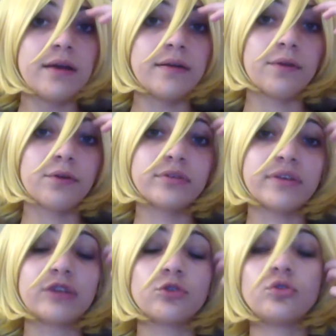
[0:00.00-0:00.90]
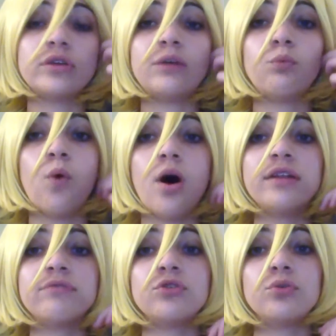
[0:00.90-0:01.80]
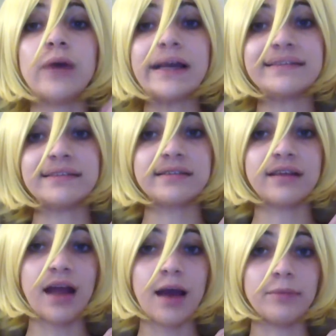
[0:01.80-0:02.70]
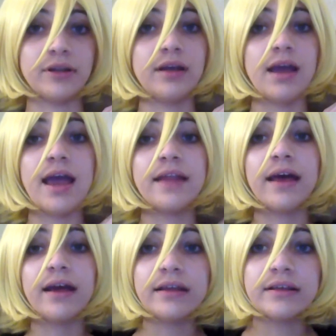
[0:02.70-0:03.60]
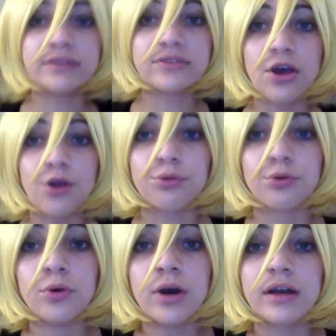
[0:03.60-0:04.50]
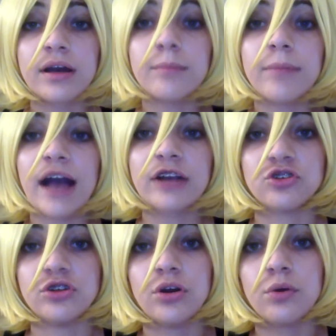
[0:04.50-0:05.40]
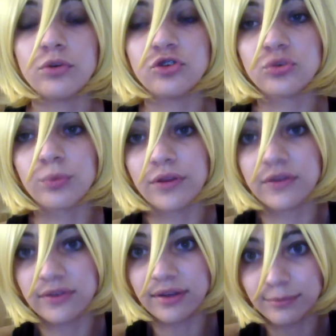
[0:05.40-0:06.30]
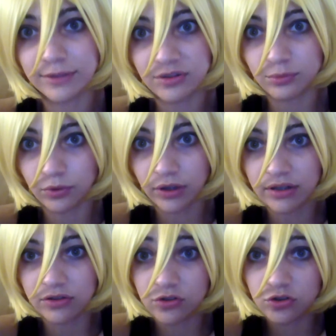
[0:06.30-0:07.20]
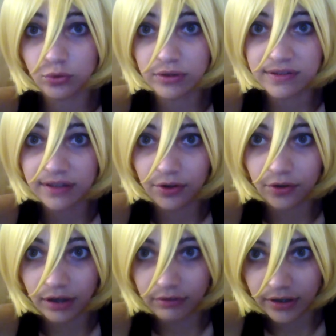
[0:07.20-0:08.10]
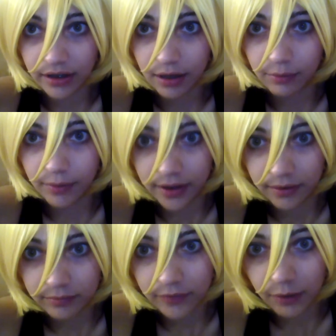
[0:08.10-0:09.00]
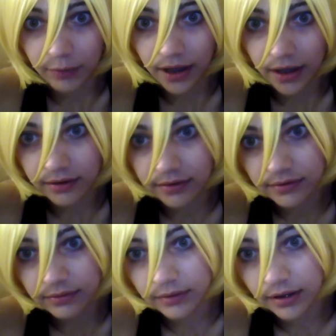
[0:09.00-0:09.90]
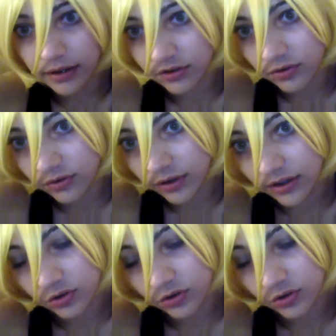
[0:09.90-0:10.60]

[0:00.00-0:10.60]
Now there is actually one of two ways this can happen, and that is through compaction, which is where the sediments will get squeezed together, kind of like how my head is getting